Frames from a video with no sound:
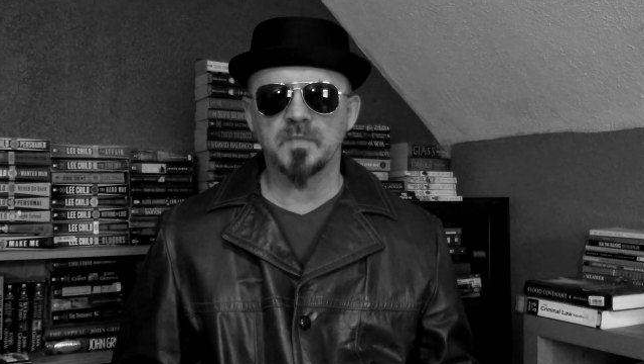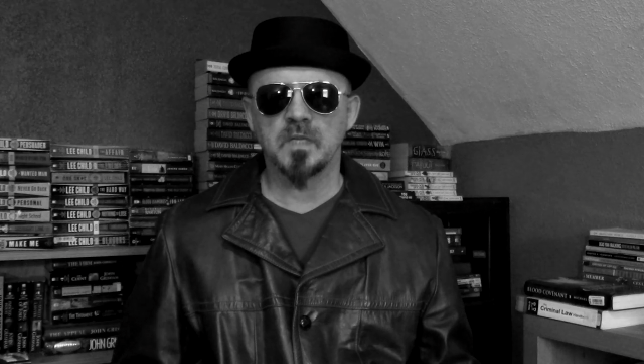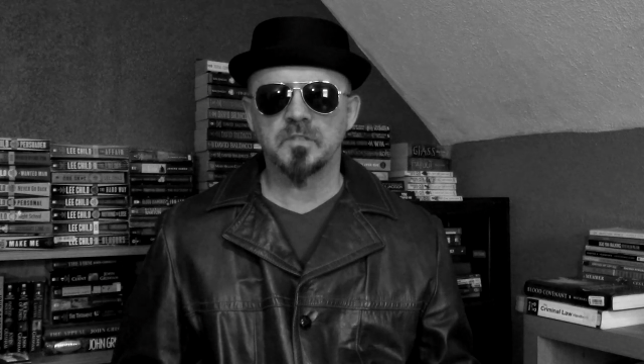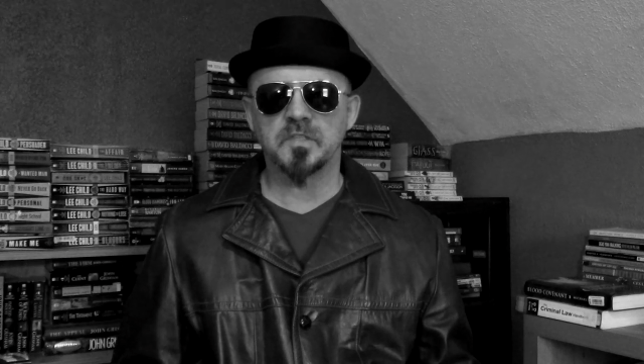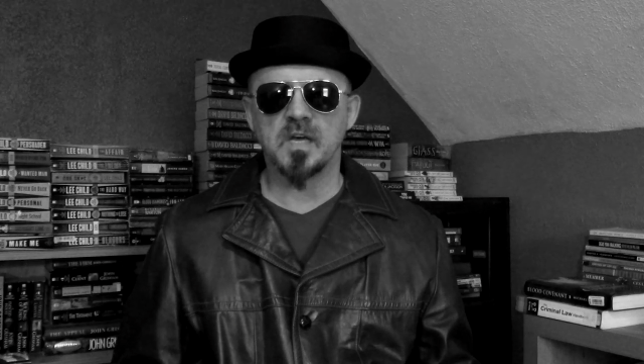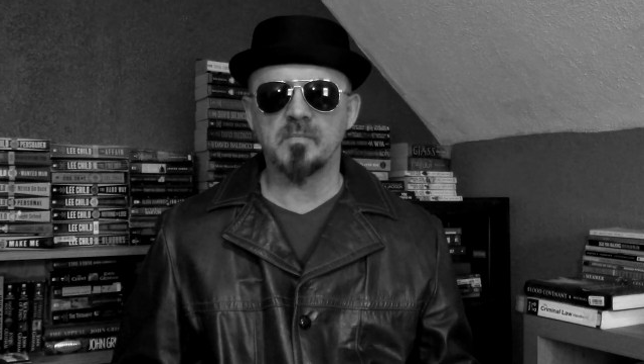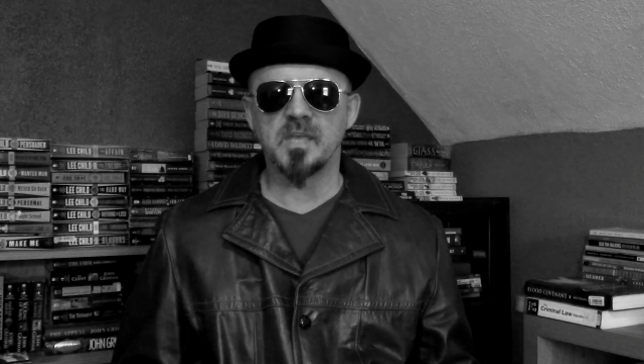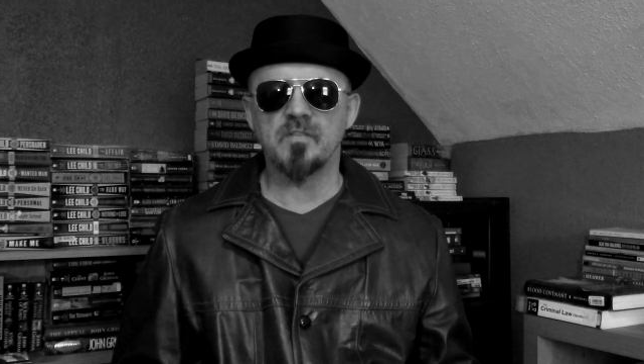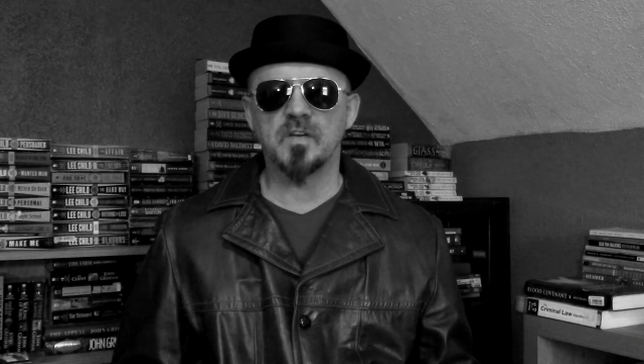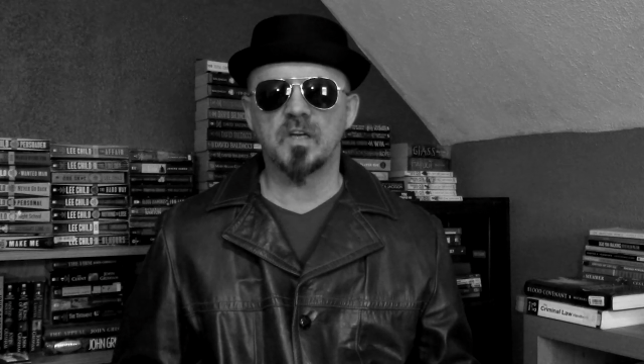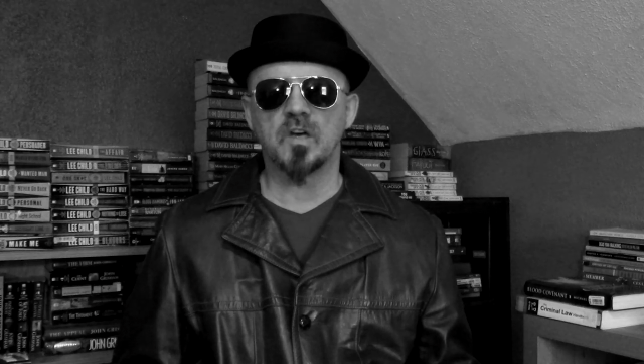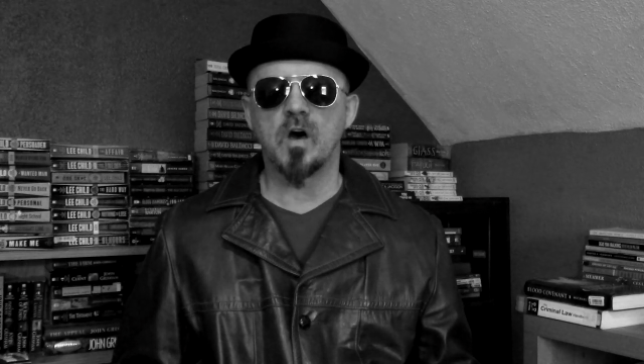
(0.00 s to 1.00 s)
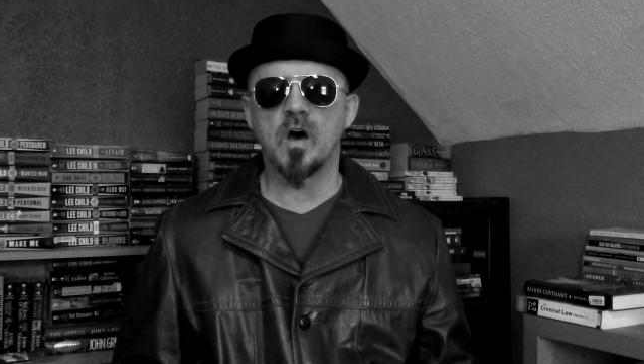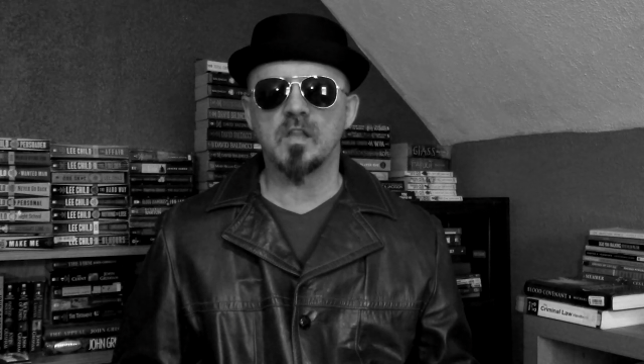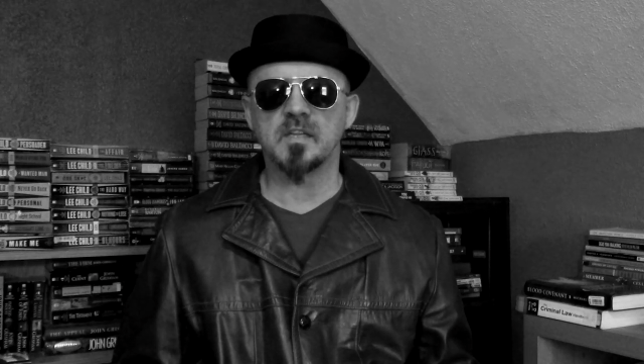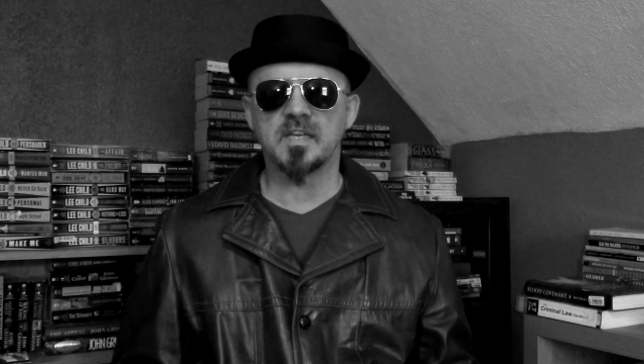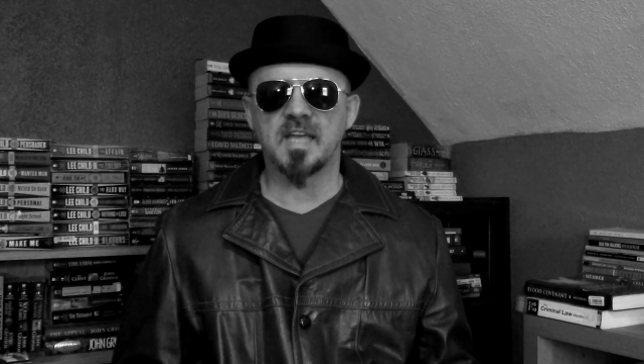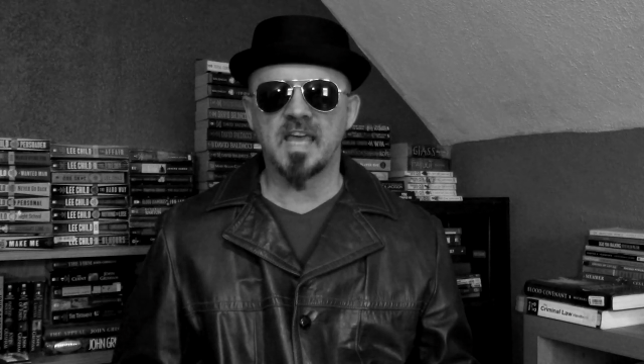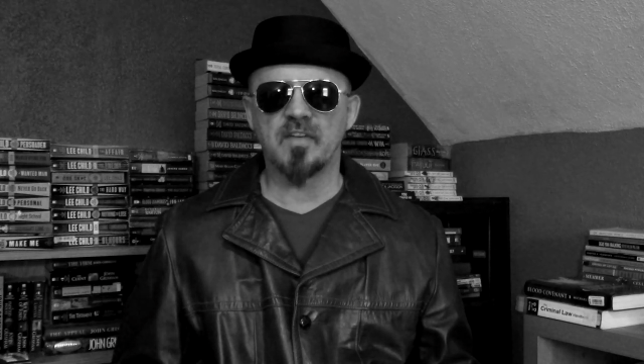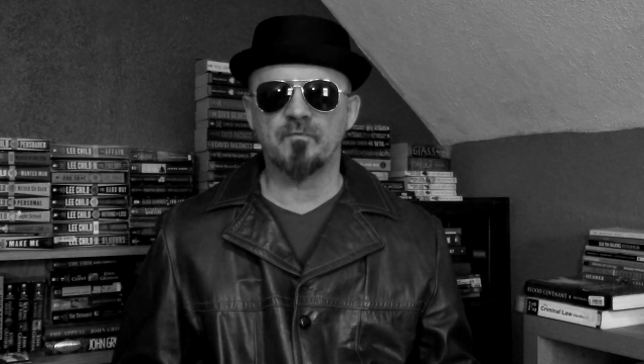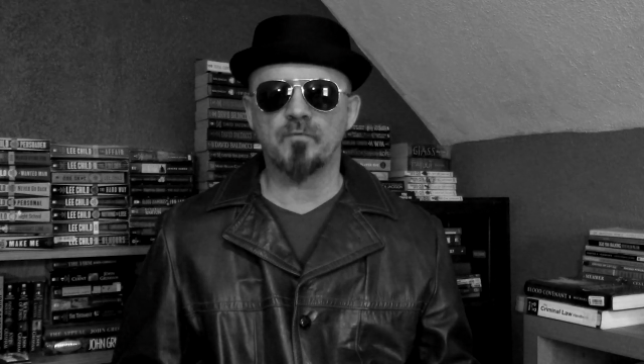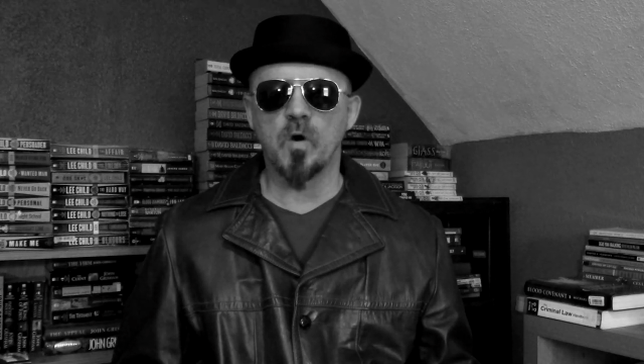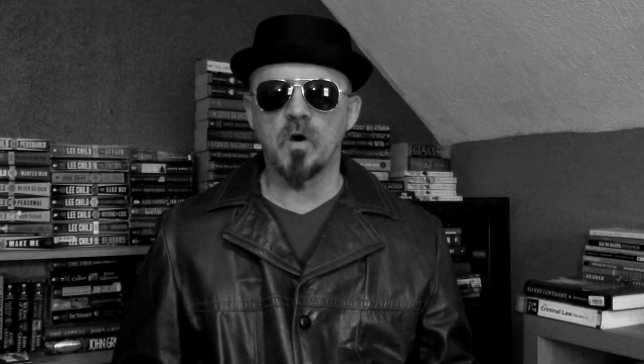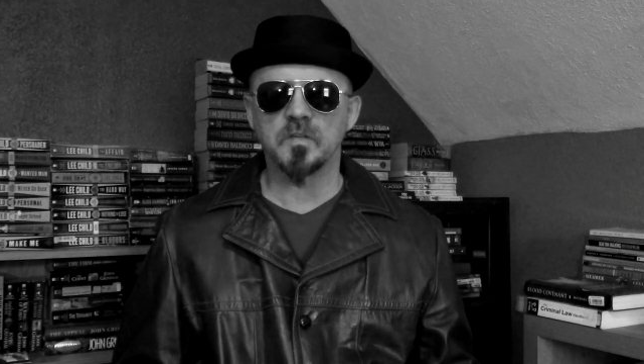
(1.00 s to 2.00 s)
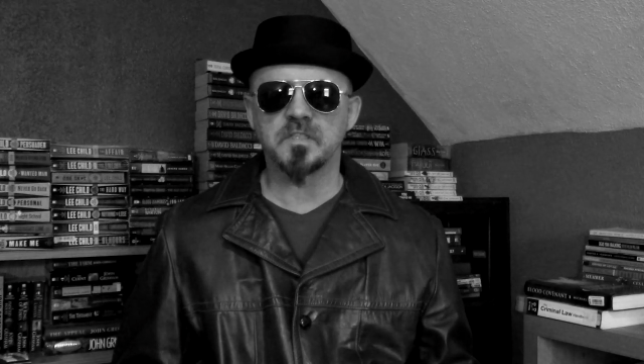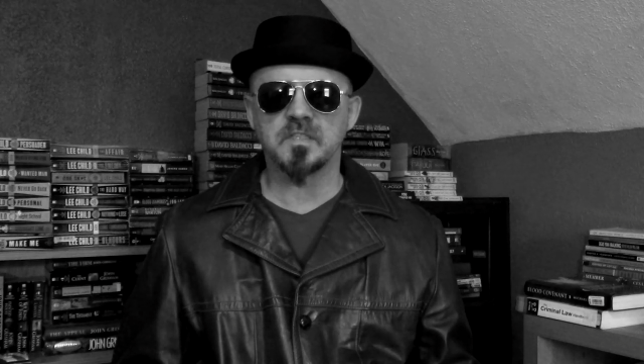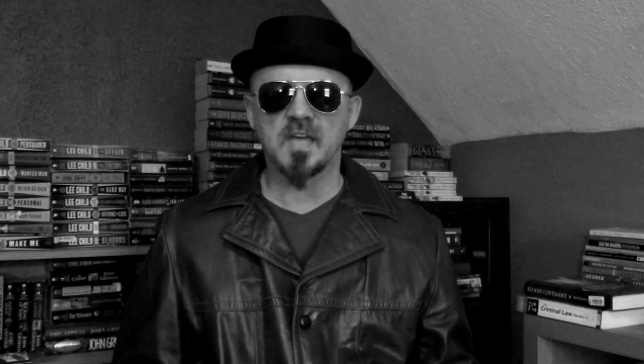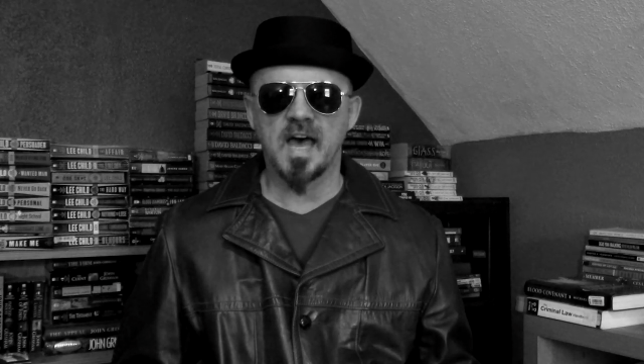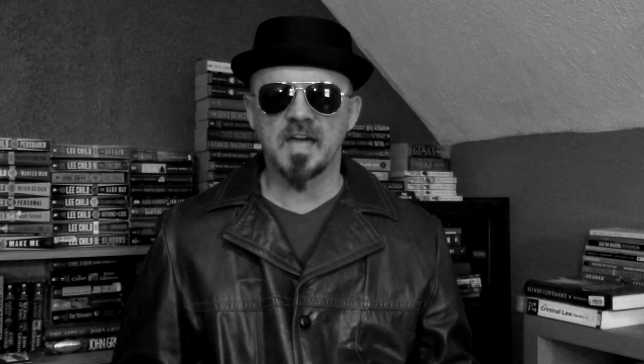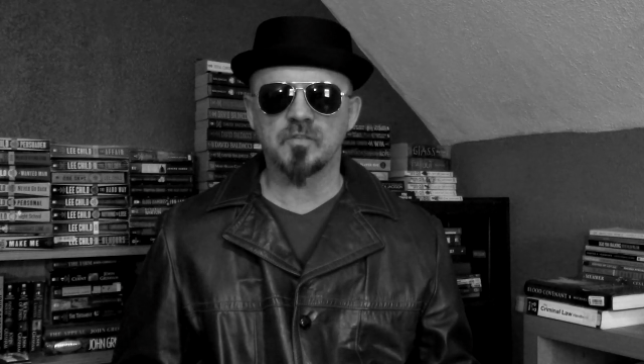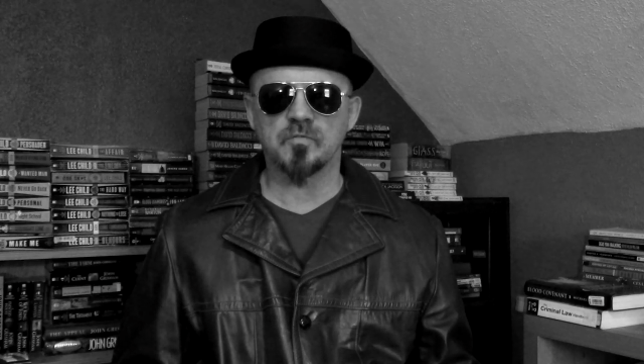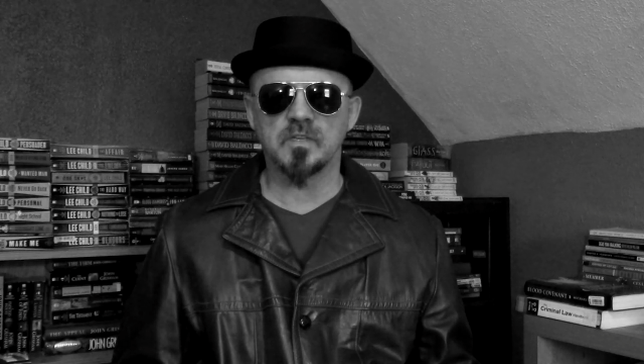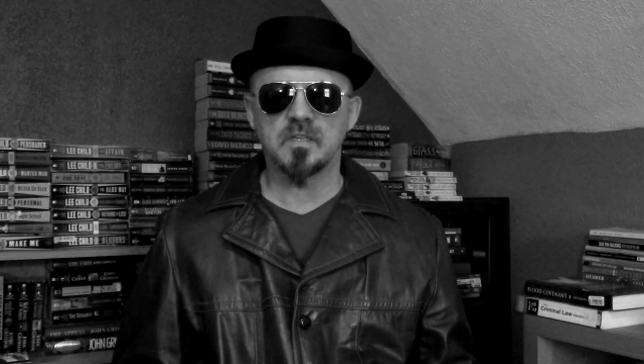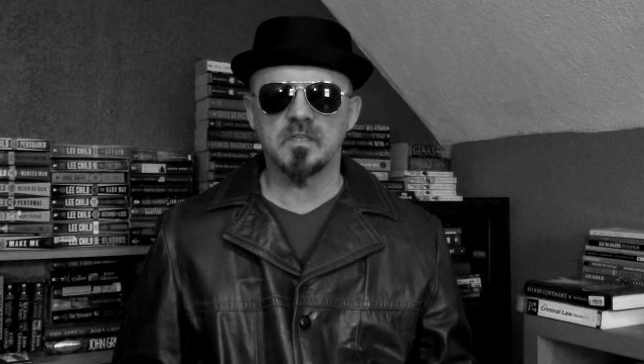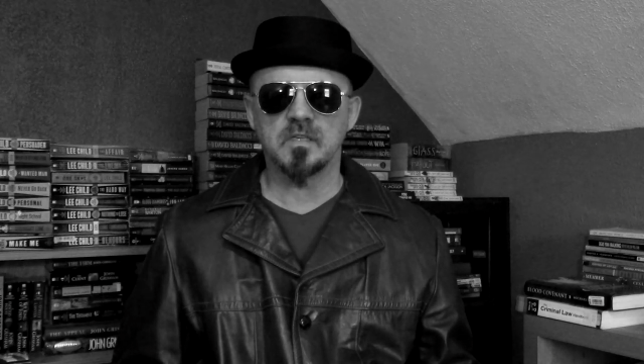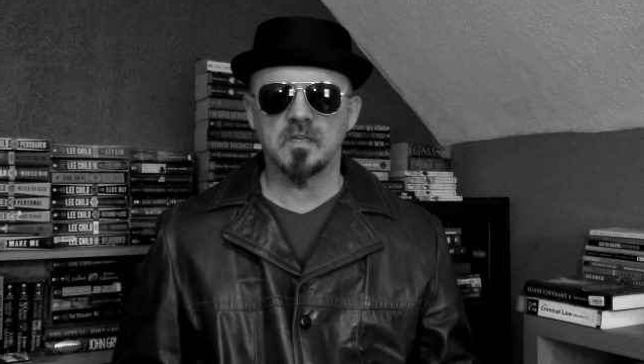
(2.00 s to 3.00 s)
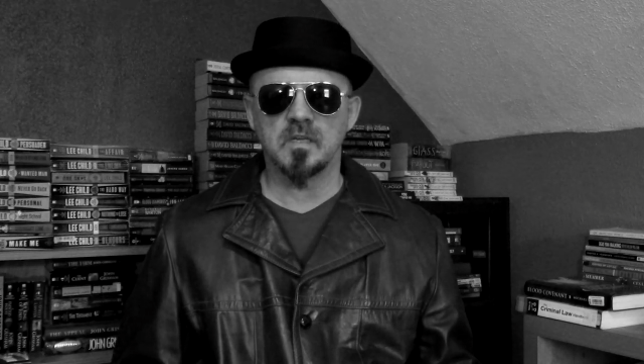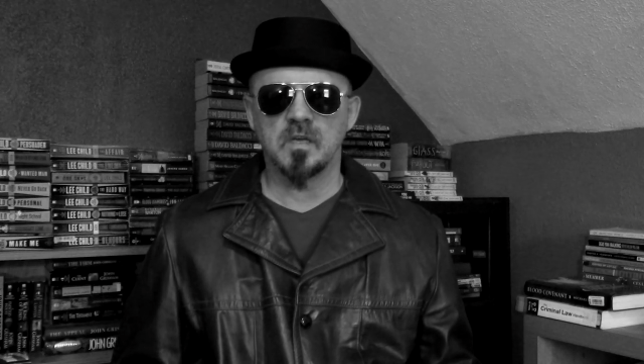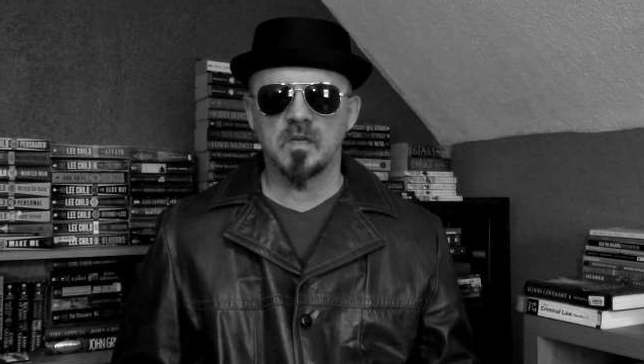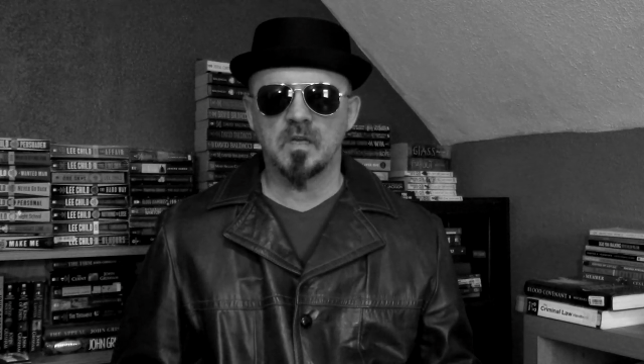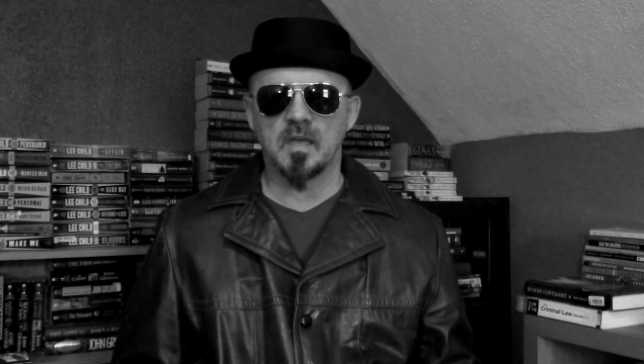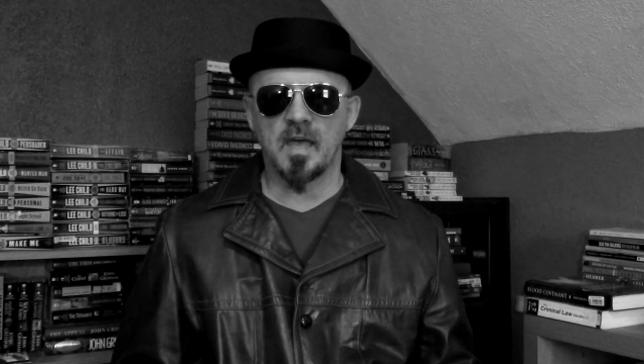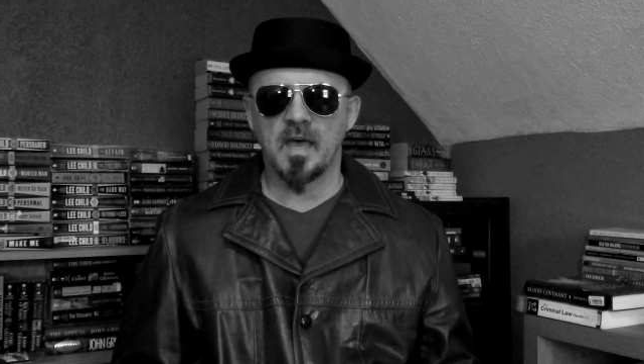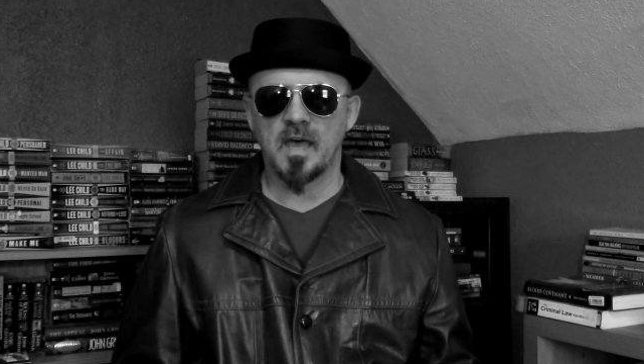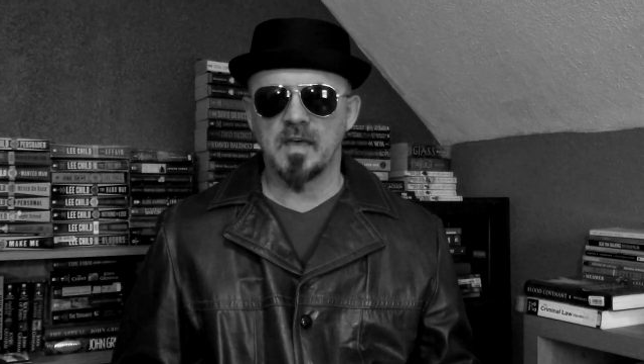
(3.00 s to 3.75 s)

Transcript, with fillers: some even call it a false doctrine. Uh,